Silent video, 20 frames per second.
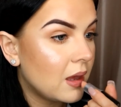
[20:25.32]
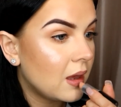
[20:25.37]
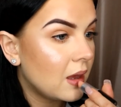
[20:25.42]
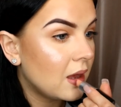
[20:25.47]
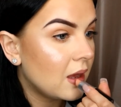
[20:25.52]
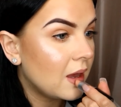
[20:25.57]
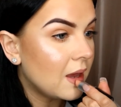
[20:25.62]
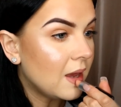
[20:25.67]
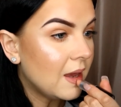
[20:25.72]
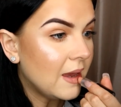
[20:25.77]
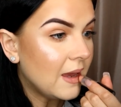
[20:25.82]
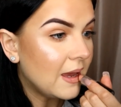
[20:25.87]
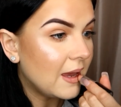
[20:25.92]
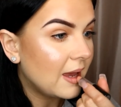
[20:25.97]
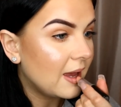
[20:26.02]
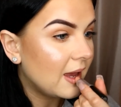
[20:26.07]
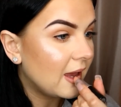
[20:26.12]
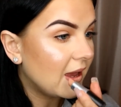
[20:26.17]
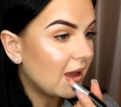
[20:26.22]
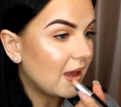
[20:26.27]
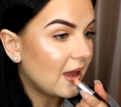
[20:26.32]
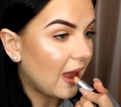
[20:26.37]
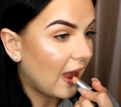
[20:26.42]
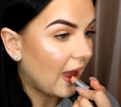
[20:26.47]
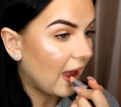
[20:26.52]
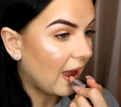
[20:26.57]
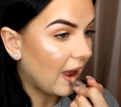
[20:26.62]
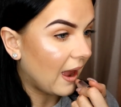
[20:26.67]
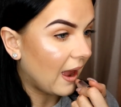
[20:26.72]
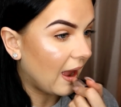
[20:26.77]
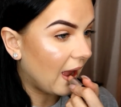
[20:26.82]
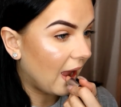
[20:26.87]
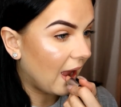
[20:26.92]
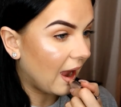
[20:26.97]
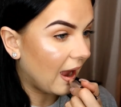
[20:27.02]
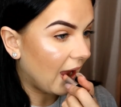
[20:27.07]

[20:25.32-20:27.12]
No one is speaking in this clip.